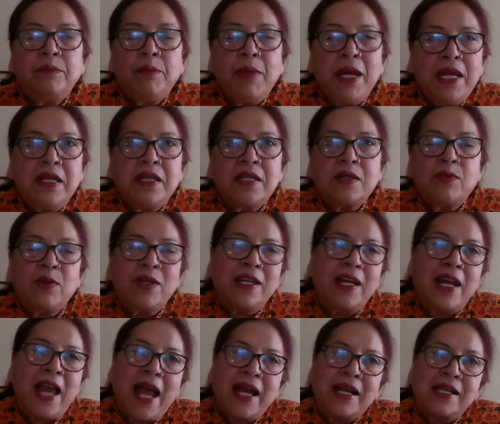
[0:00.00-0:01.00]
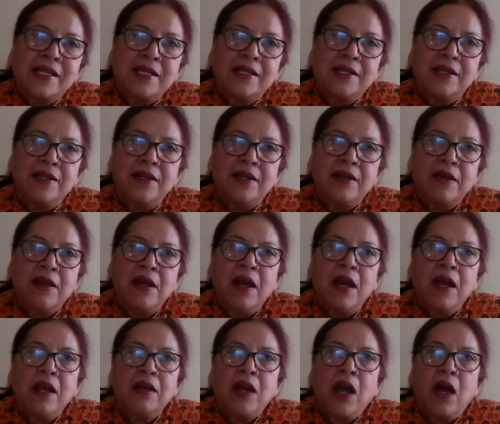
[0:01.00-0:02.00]
meets with an accident.
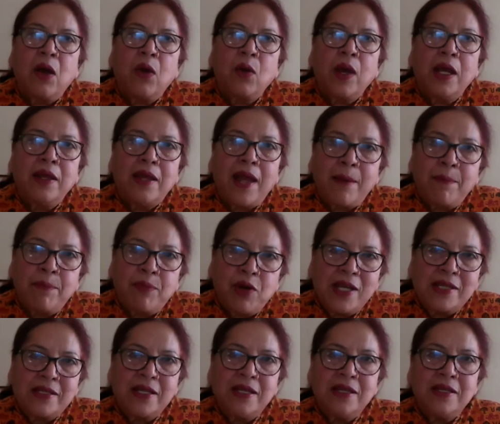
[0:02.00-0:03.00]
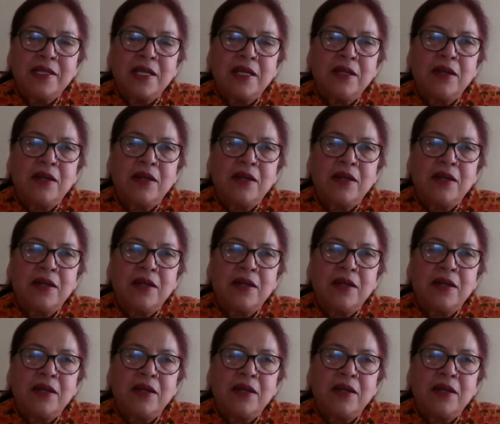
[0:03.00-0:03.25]
Now, in that present